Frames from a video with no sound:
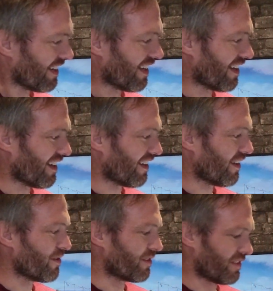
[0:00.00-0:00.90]

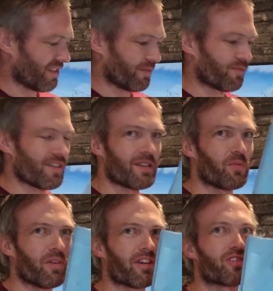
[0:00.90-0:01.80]
Lotus Esprit
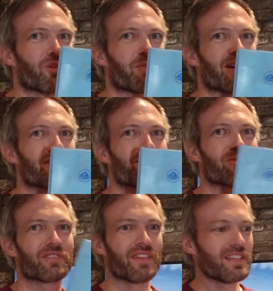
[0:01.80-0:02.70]
workshop
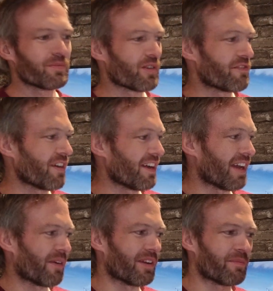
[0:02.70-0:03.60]
manual. So these are pretty rare
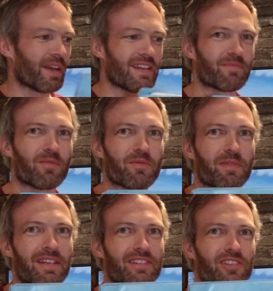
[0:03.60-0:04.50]
now, and I paid
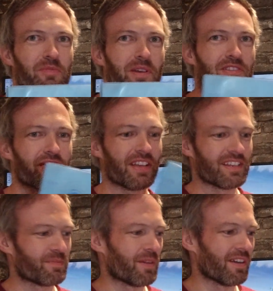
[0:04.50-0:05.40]
probably too much for
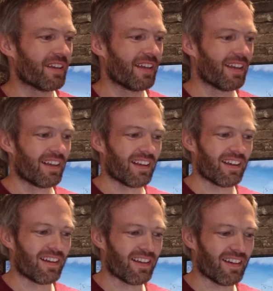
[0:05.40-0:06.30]
this, but
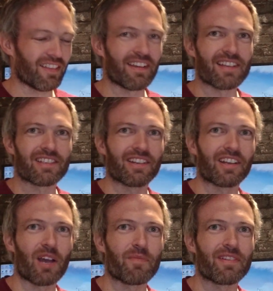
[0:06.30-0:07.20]
I think it's going to
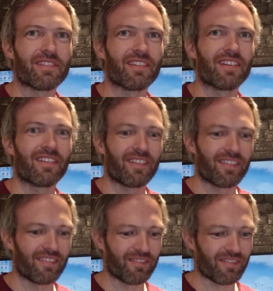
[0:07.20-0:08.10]
come in
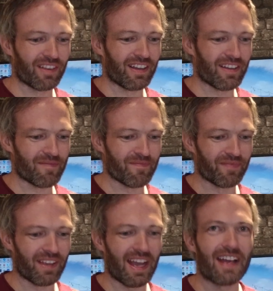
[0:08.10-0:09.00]

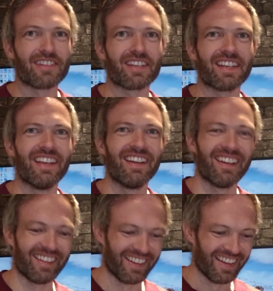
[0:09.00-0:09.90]
handy
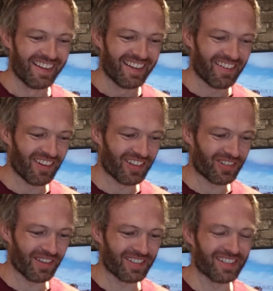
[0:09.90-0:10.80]
when I
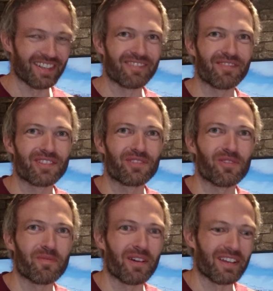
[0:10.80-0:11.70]
try to
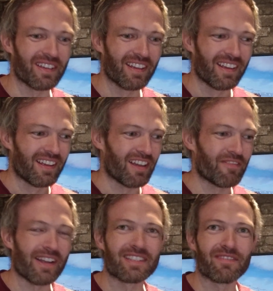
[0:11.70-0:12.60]
restore my
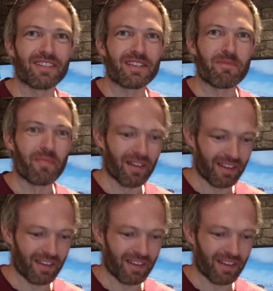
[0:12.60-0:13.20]
effectively